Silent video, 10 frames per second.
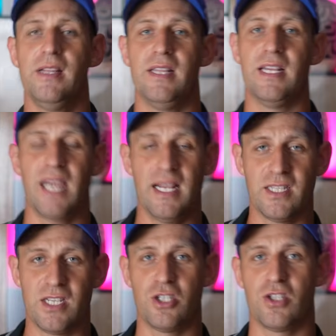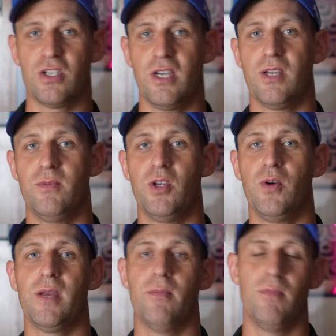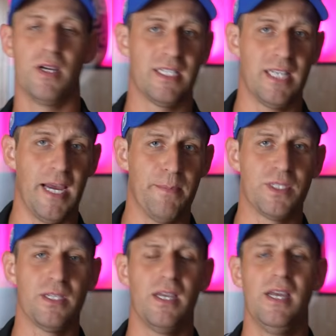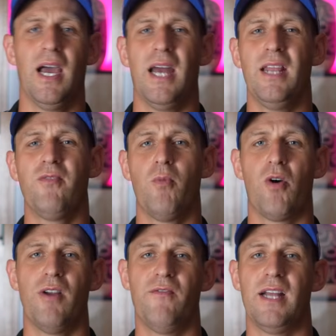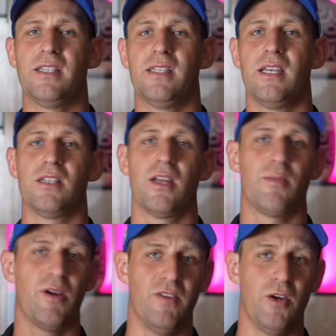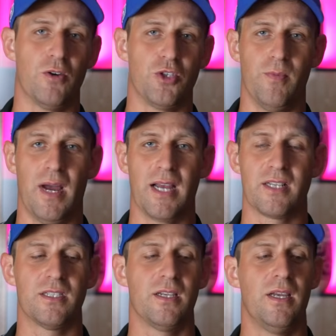the intense exercise I'm doing, my steps, and even more advanced things like my VO2 max.